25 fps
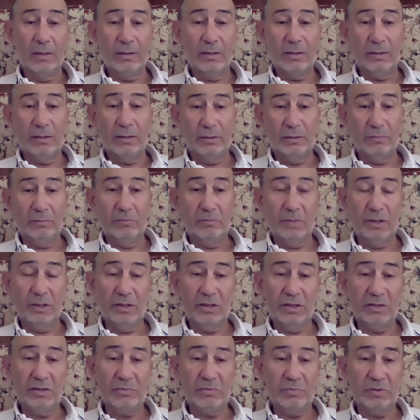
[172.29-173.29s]
In many
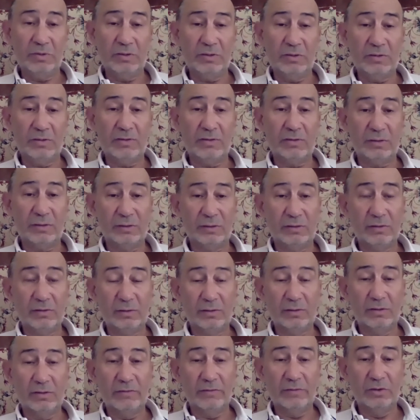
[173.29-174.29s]
aspects,
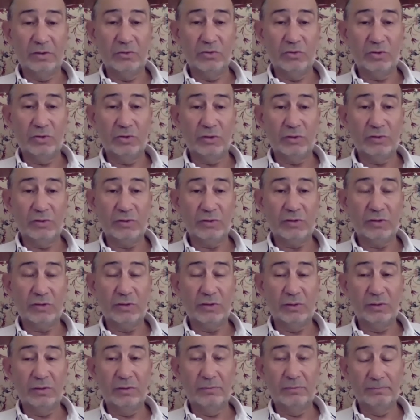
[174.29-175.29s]
revolutions
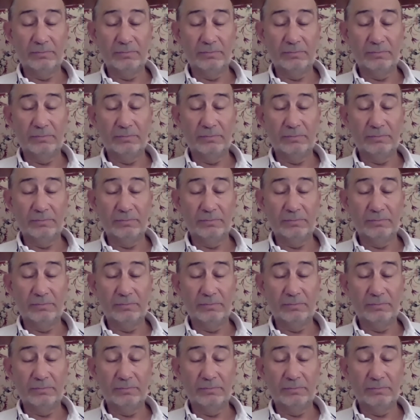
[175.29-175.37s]
in